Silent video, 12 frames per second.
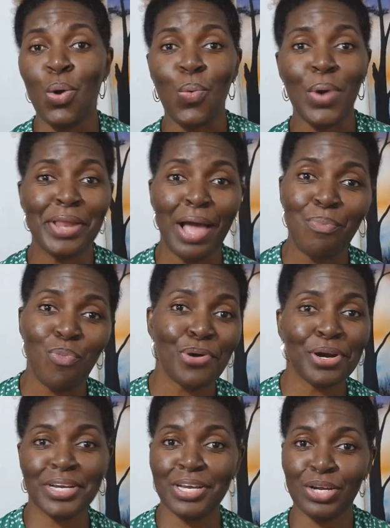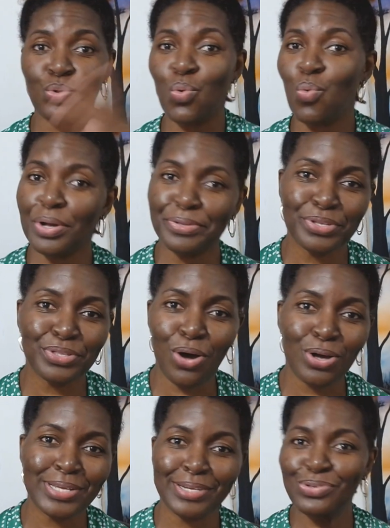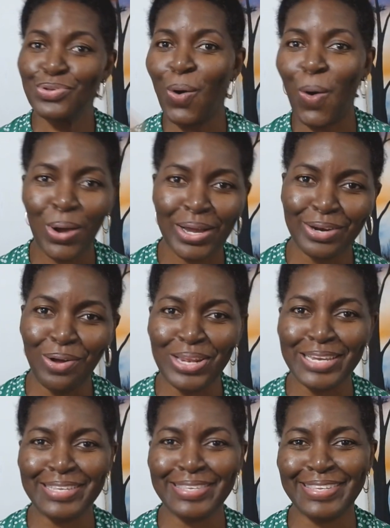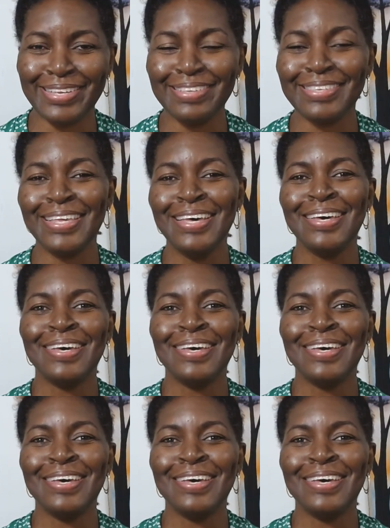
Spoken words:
when I'm working, and who want to talk can talk and all these things.